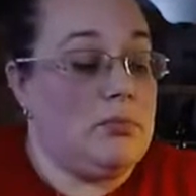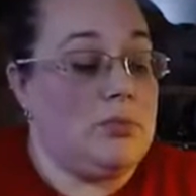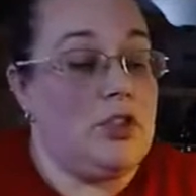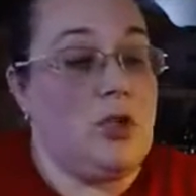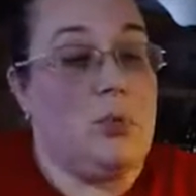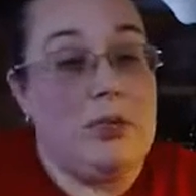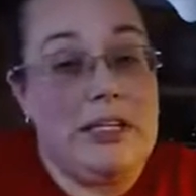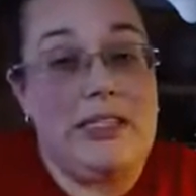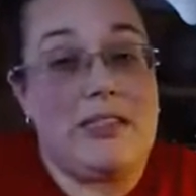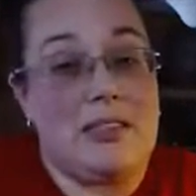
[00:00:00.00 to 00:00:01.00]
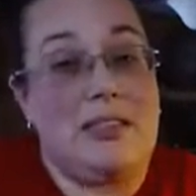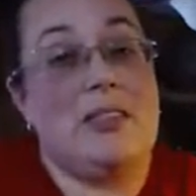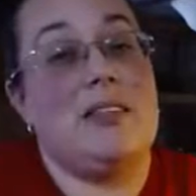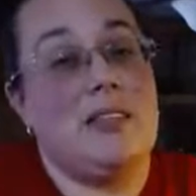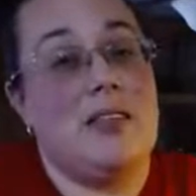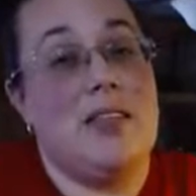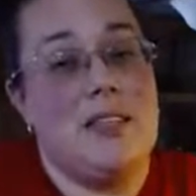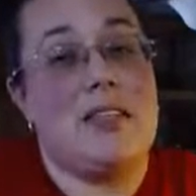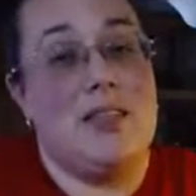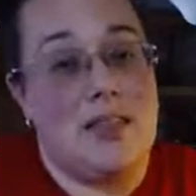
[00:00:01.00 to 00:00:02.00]
So please,
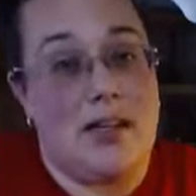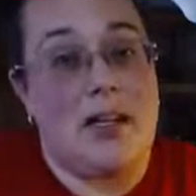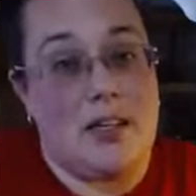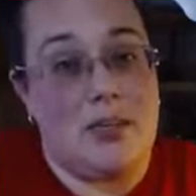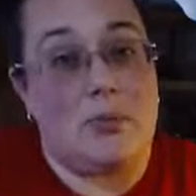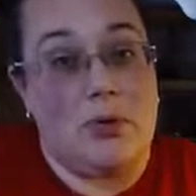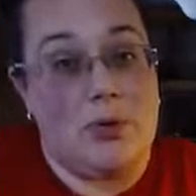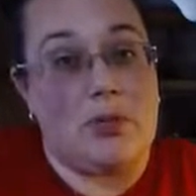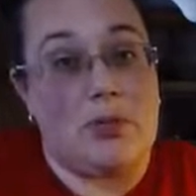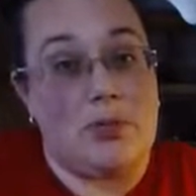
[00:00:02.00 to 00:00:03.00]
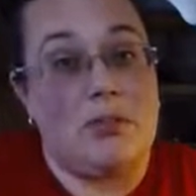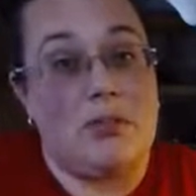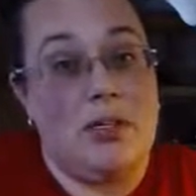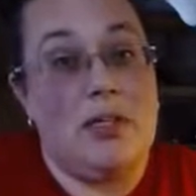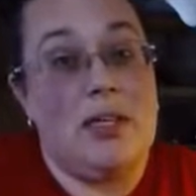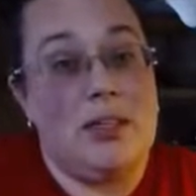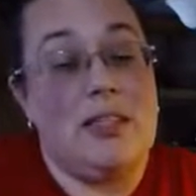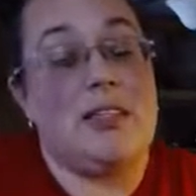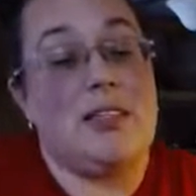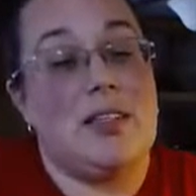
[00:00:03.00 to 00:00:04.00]
listen to the experts.
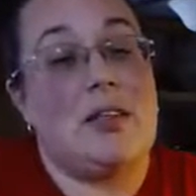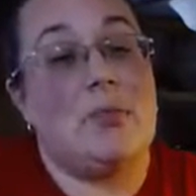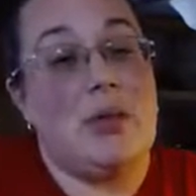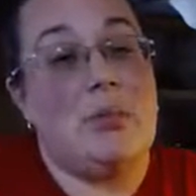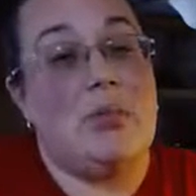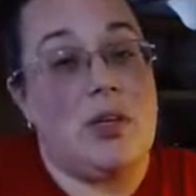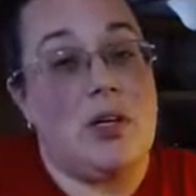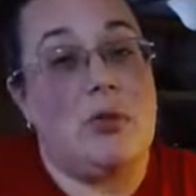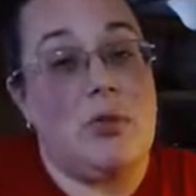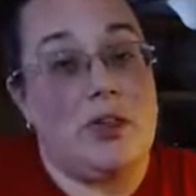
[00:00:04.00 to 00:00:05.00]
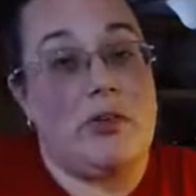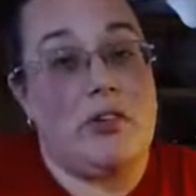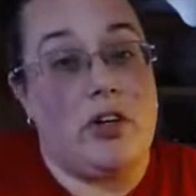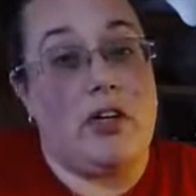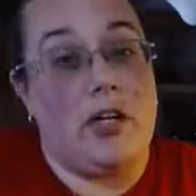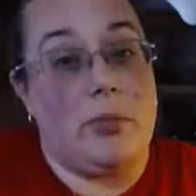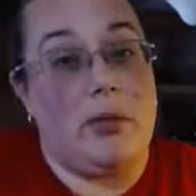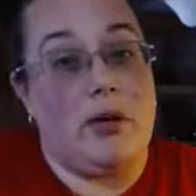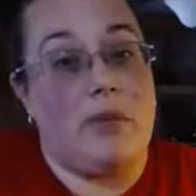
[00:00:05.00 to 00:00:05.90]
Listen to the people that know what they're talking about.